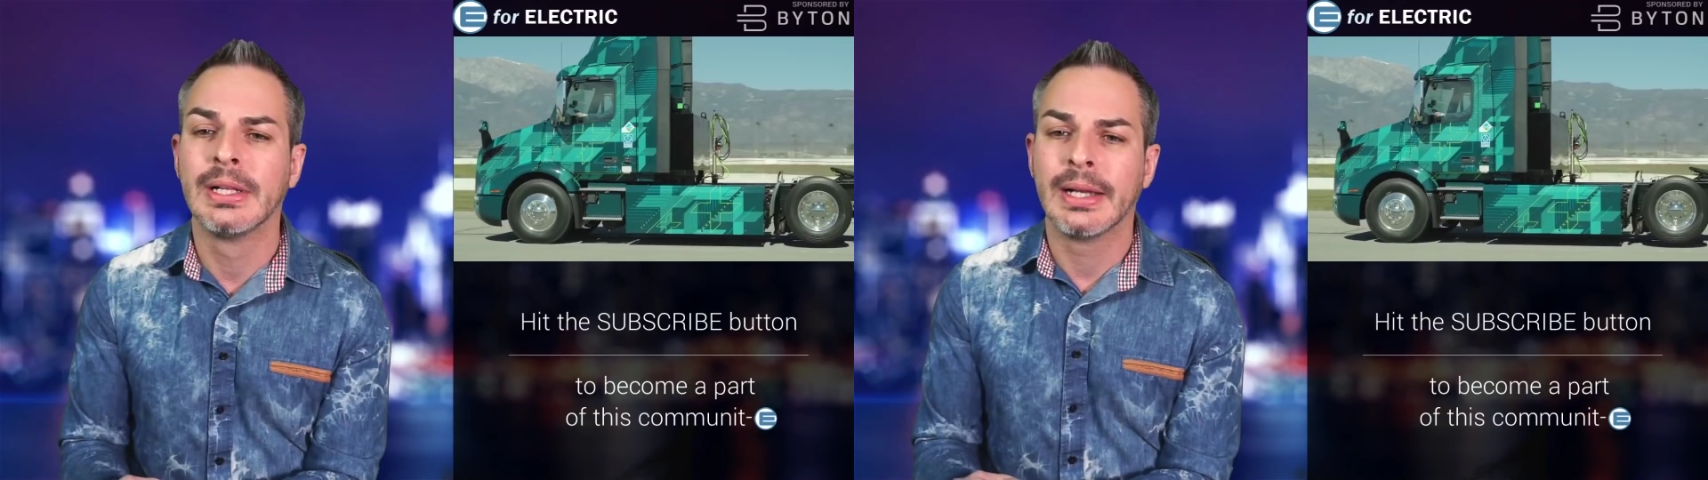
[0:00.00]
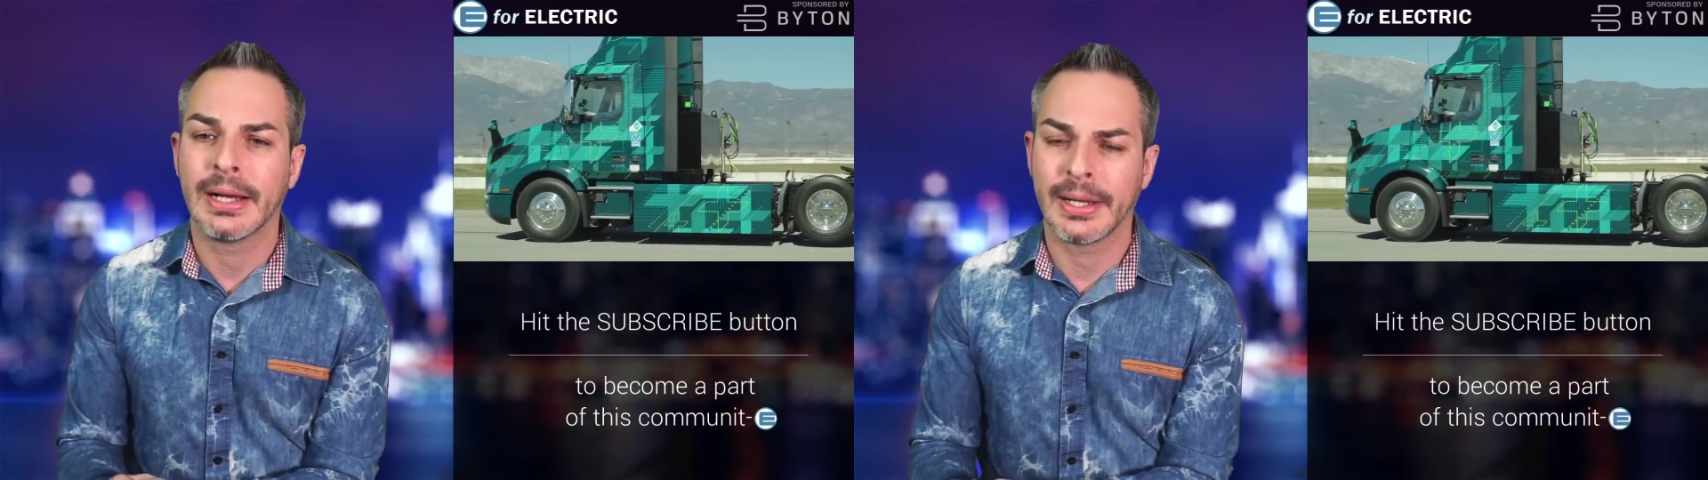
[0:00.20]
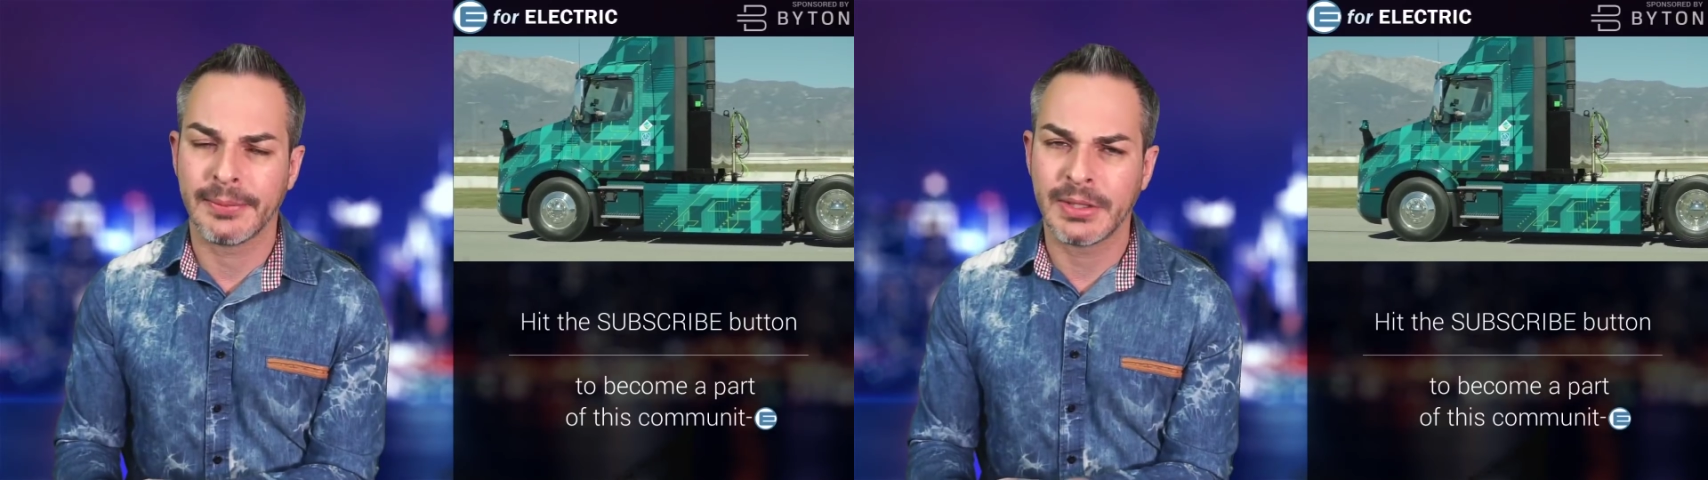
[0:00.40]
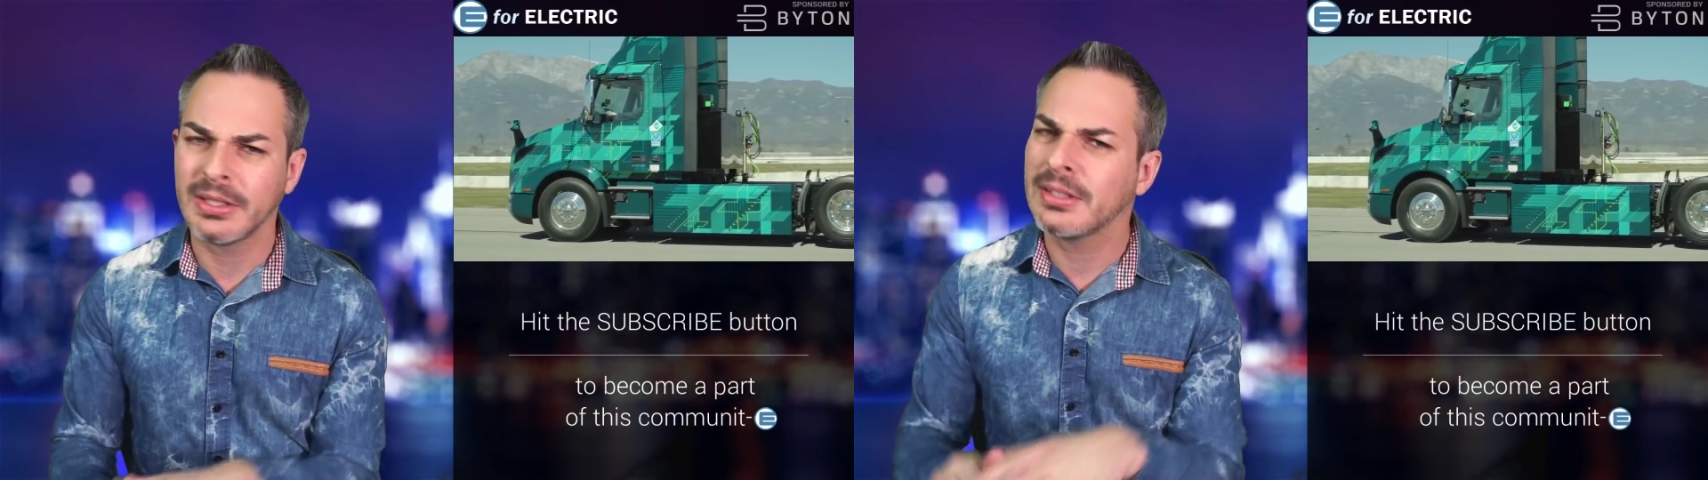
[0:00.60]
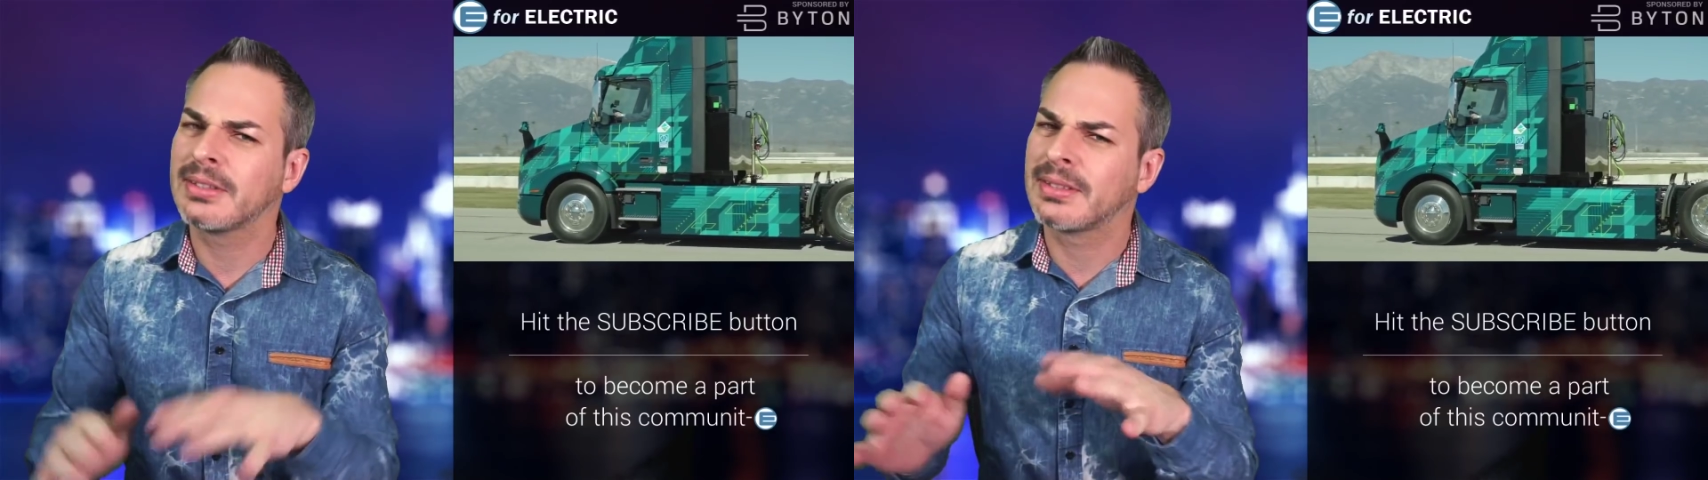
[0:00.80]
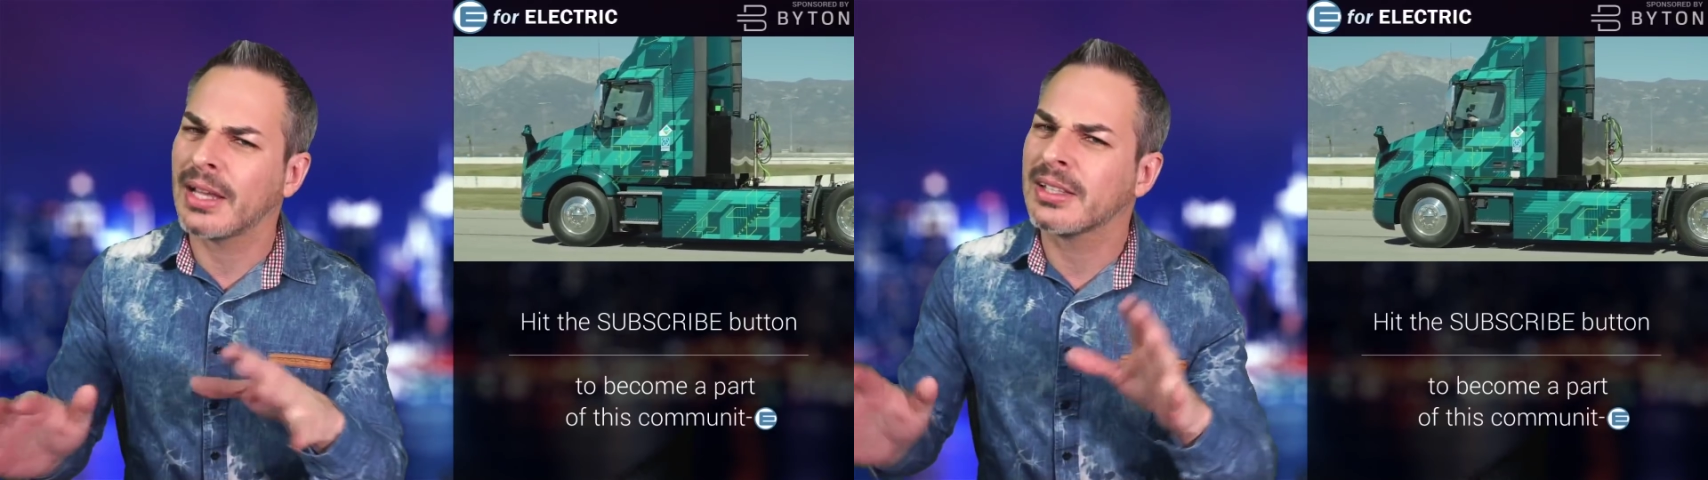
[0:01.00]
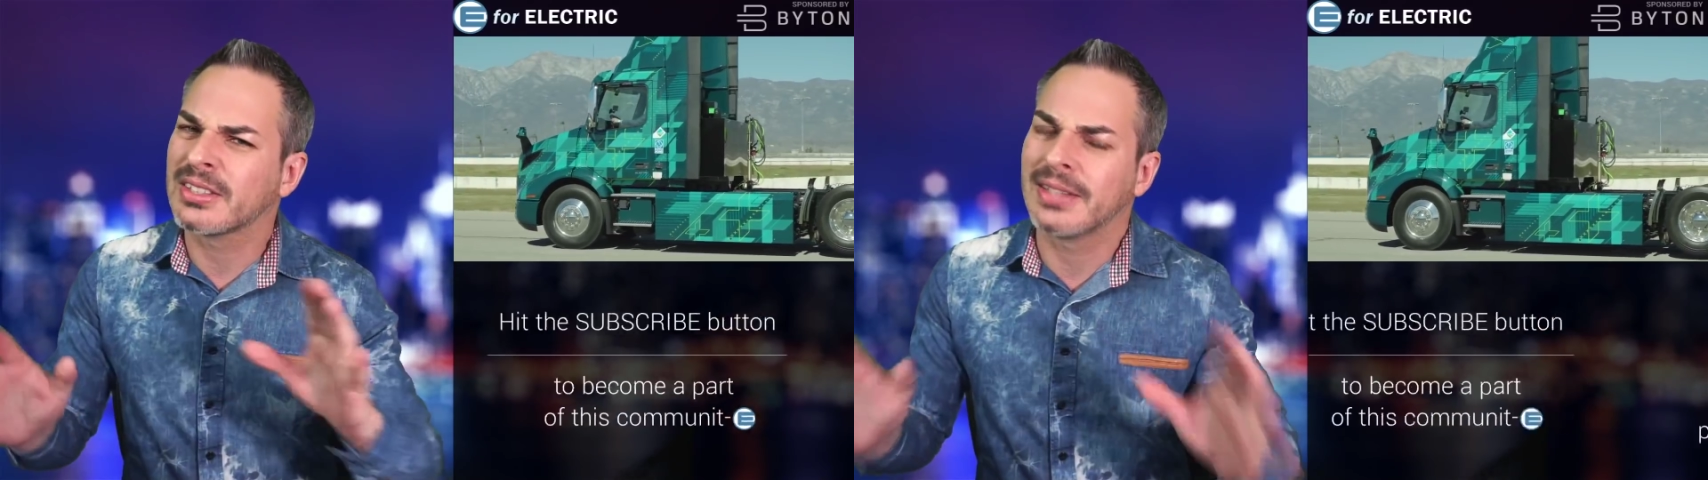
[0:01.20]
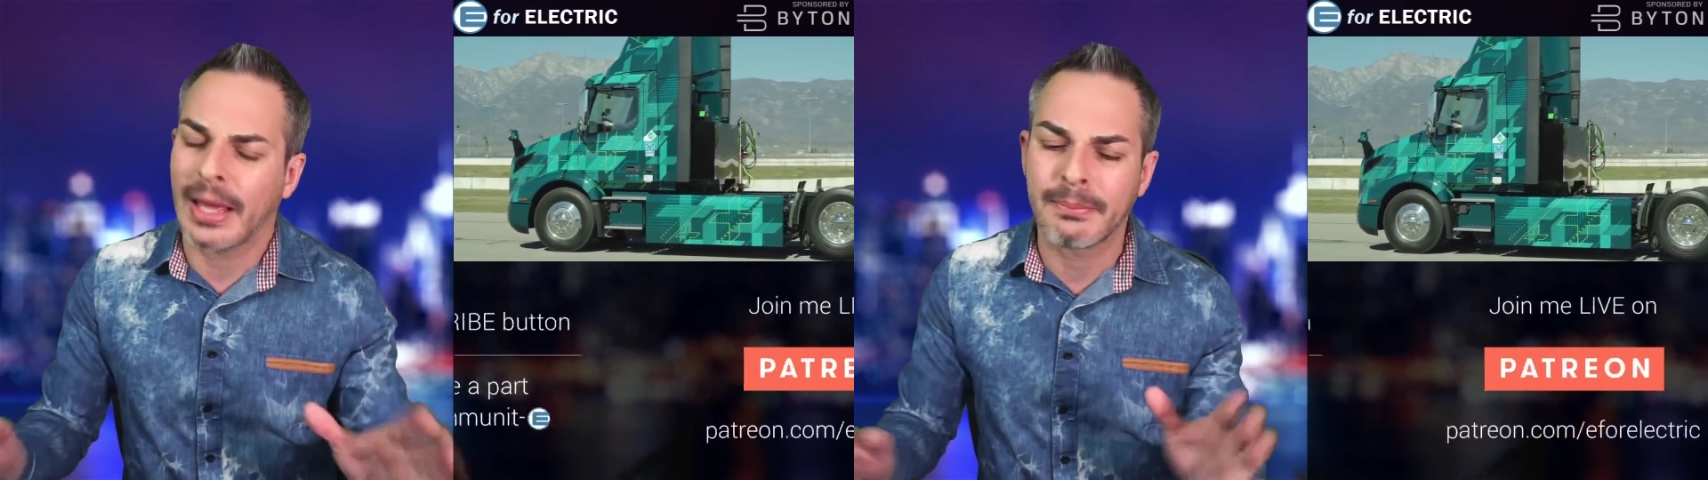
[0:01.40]
They didn't tell us
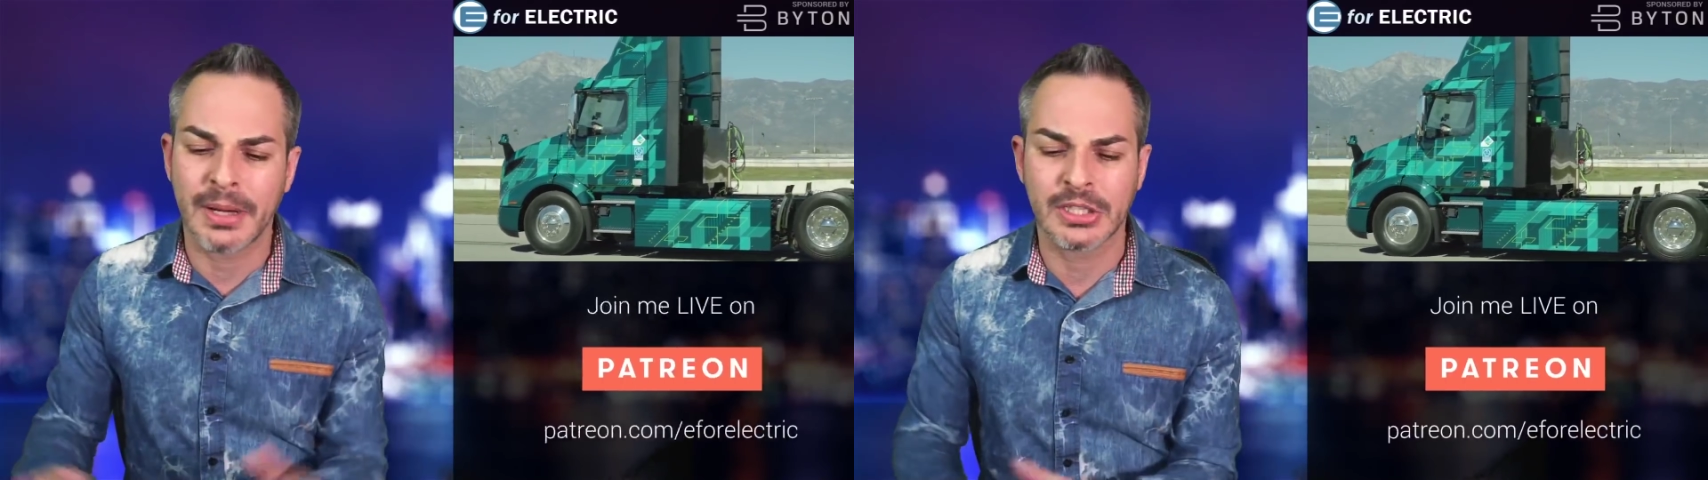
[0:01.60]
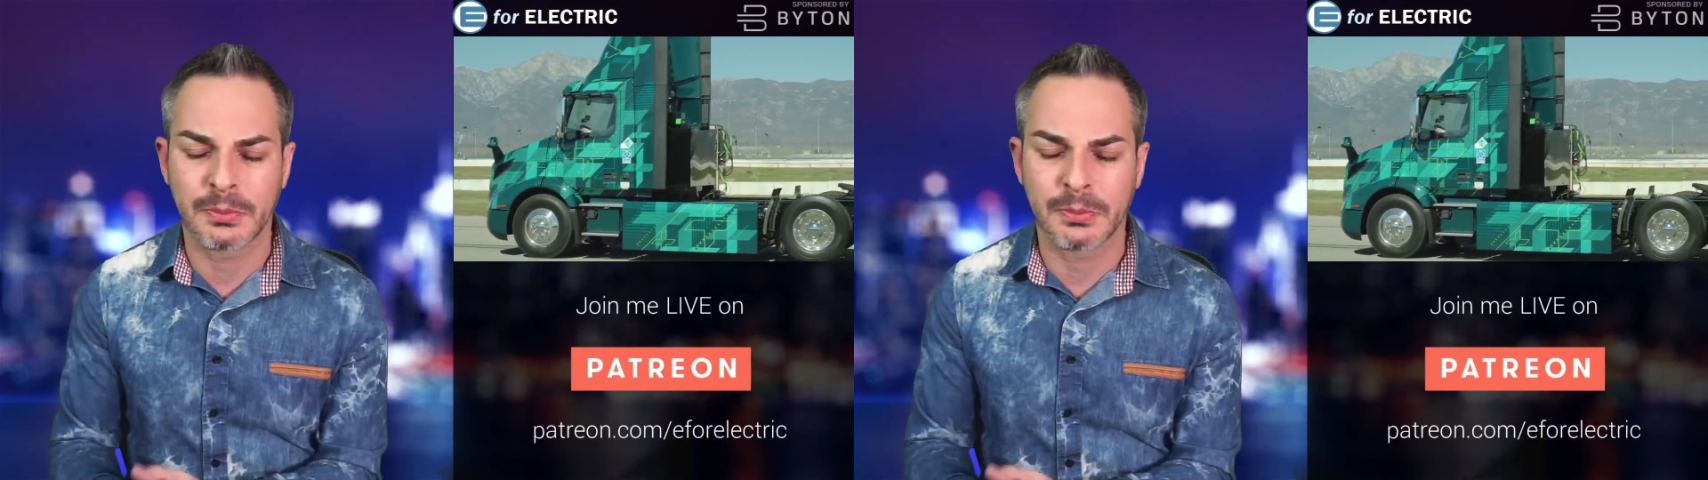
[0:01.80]
that much,